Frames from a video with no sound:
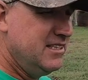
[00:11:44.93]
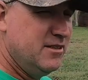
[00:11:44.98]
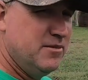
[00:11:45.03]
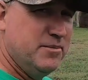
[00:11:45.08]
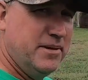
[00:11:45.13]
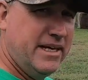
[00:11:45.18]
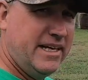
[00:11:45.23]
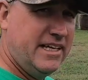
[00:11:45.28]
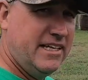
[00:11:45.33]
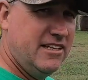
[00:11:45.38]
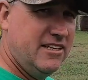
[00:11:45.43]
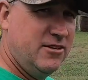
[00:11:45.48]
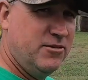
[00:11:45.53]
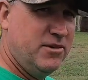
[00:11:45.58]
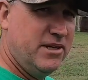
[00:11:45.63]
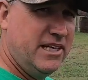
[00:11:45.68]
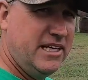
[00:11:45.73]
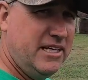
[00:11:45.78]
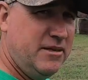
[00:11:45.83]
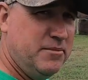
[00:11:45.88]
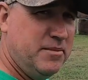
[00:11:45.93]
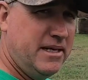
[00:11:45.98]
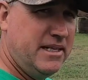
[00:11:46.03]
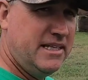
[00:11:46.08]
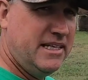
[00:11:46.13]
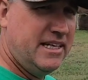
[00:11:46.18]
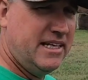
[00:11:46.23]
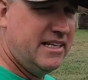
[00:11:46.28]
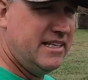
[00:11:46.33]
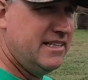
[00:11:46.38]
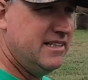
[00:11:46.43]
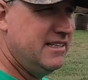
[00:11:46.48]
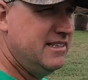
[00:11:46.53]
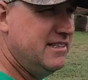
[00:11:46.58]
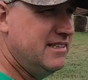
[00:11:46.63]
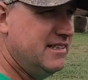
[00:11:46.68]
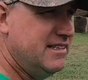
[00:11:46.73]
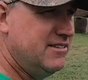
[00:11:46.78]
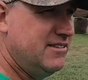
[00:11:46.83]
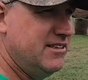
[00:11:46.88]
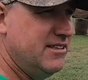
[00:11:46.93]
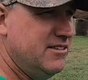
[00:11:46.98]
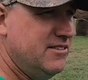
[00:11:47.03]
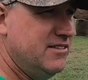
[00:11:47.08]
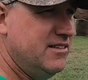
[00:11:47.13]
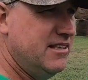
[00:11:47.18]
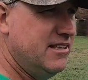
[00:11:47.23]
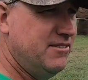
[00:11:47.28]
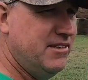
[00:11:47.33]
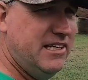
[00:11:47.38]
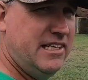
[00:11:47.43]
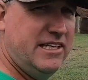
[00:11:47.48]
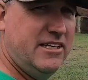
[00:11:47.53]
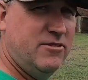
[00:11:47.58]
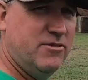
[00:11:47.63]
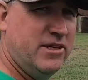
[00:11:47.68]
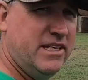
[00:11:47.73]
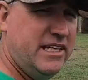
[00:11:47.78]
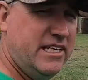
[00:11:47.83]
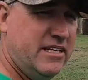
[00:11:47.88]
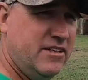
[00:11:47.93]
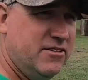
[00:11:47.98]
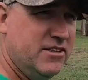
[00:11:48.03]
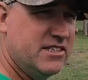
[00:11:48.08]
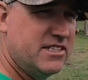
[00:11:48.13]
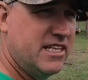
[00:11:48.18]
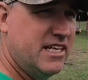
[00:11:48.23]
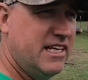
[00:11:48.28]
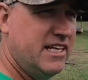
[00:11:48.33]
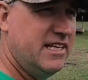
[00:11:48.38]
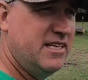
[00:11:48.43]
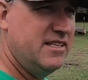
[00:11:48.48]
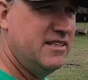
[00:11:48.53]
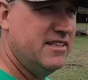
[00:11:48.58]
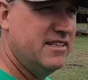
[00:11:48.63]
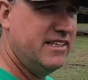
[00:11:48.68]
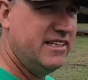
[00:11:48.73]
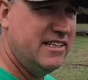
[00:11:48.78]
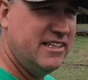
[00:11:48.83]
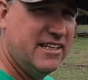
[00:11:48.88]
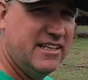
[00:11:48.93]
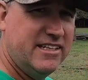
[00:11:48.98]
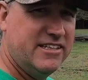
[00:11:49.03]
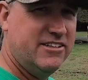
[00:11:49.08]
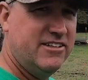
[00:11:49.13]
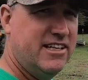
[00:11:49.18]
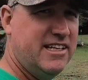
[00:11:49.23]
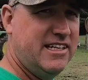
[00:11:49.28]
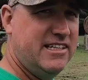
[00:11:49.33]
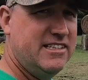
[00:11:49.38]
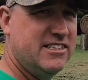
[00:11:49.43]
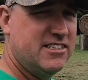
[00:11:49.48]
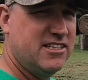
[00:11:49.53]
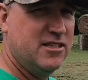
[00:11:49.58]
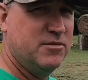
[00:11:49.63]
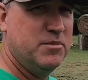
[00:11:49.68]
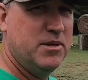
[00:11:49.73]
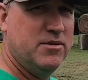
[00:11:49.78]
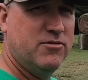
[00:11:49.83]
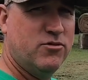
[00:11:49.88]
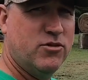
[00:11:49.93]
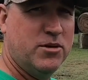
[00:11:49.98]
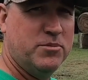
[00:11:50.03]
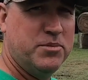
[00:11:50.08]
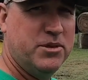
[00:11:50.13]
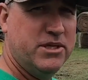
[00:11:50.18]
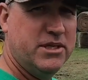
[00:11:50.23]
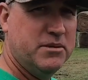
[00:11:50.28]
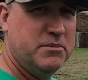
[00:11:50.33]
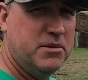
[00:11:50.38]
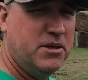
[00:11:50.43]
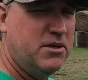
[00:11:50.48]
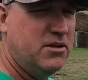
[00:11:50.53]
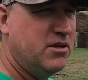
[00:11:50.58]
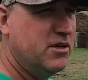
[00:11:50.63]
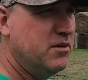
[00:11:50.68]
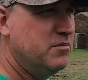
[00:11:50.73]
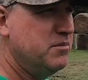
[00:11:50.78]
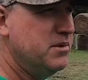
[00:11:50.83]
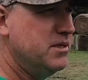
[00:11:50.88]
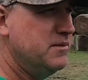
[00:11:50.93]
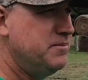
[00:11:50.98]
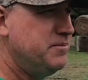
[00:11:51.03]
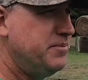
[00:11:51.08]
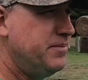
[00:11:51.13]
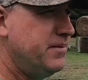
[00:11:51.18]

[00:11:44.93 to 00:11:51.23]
may get a little rain, may not. I don't know. I really don't need it on this hay. I need to let it dry just a little bit before I put it in the barn, but